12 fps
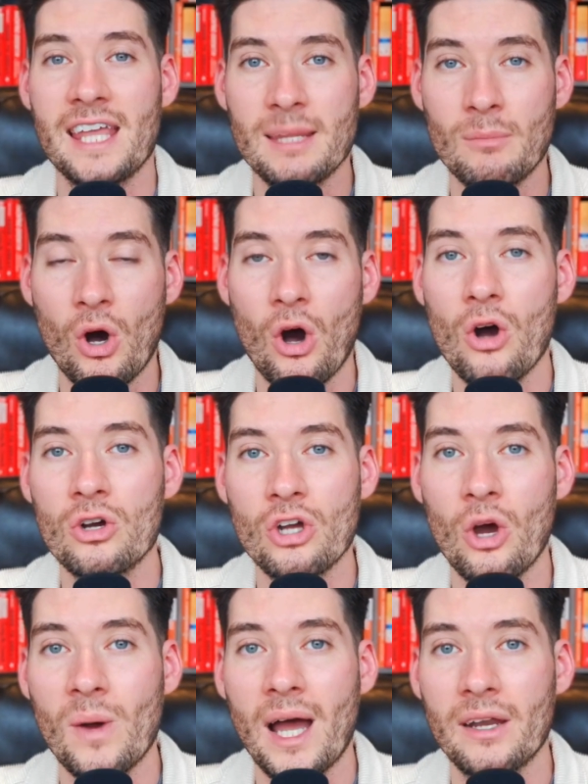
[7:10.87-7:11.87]
them all
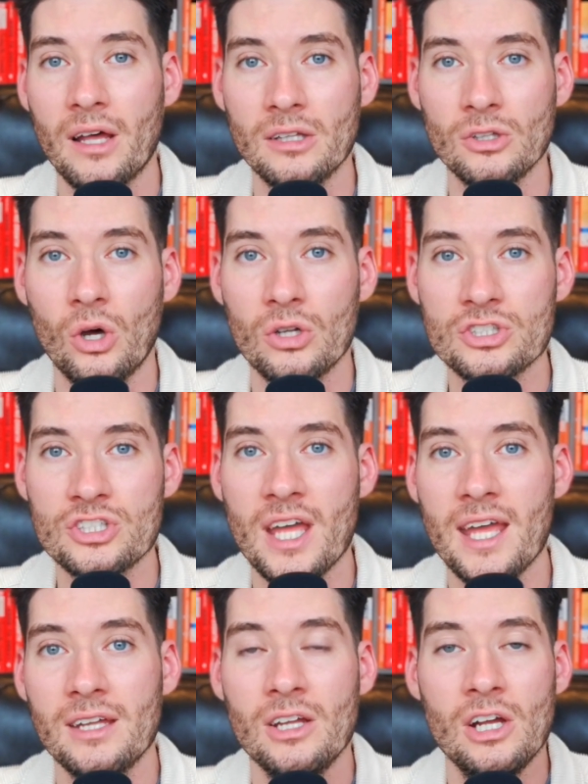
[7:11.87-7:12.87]
go out on launch
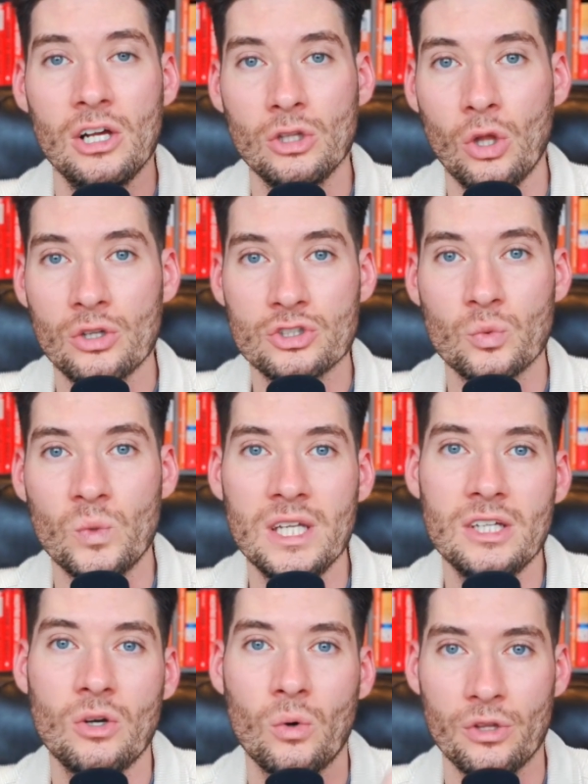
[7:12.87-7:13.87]
day, launch
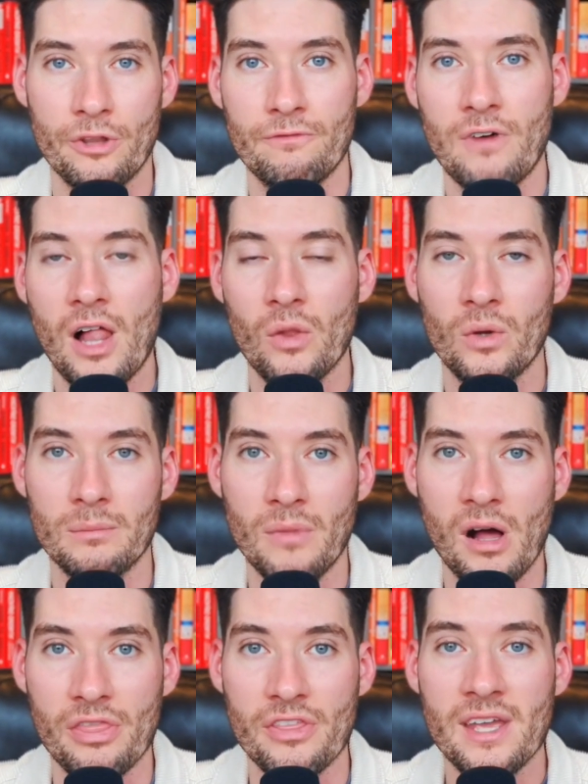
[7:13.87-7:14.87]
week, or the following
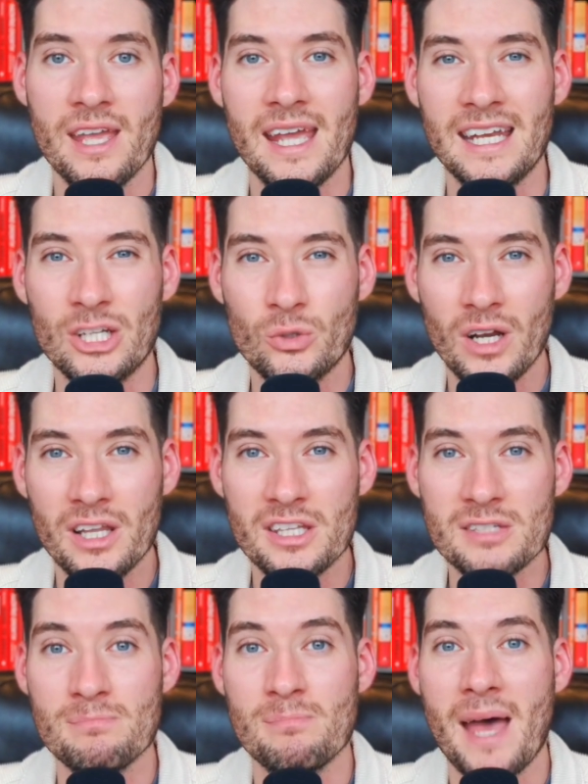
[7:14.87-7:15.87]
month. And he created
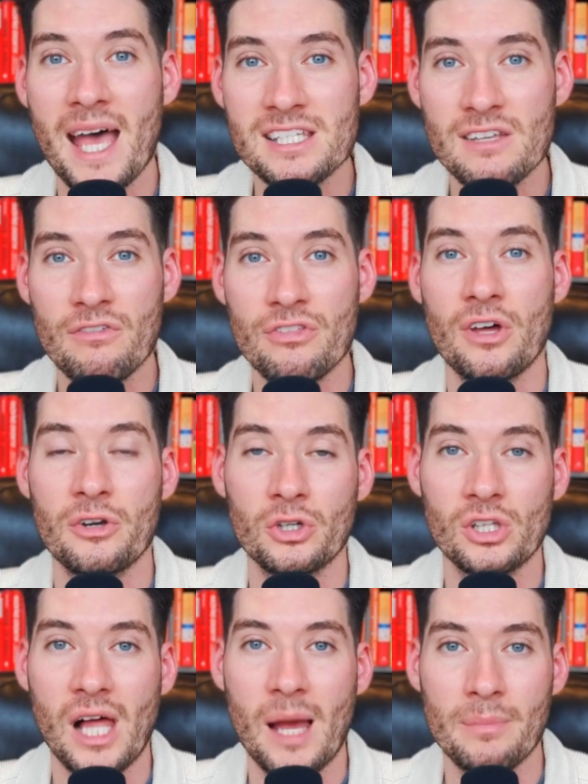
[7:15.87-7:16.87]
this massive
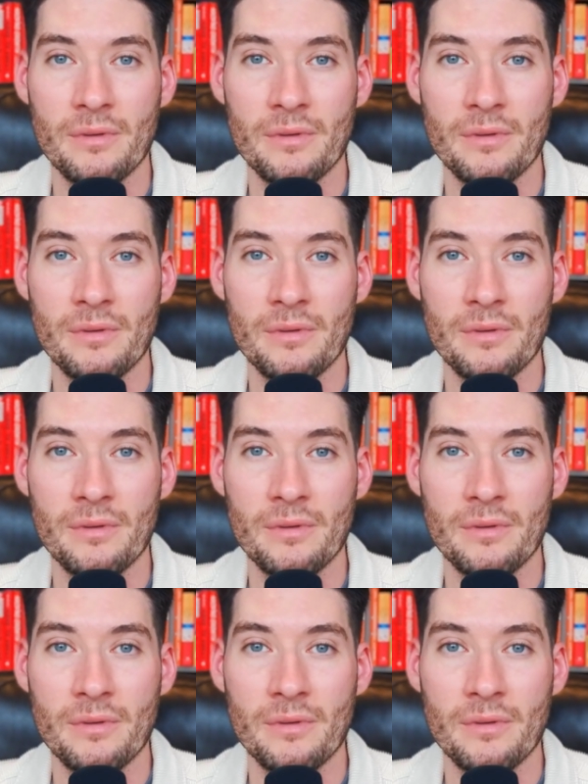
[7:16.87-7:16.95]
thunderclap